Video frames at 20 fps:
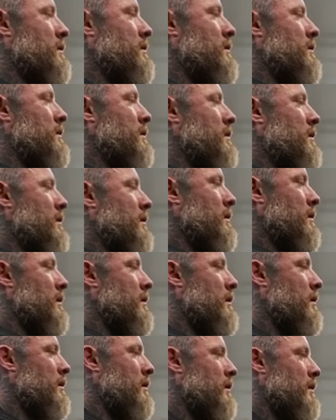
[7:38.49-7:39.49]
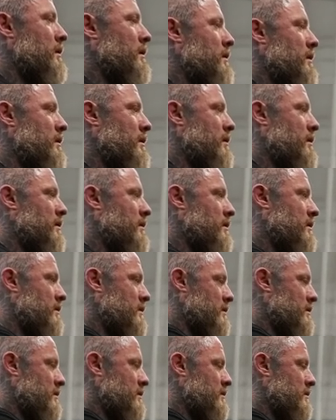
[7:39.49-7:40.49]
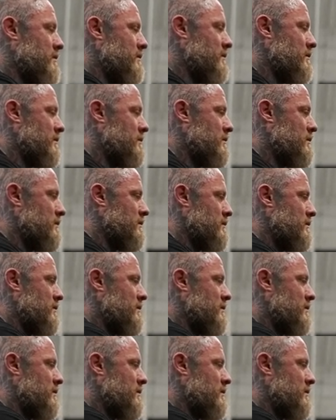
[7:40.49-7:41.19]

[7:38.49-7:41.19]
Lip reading: (silence)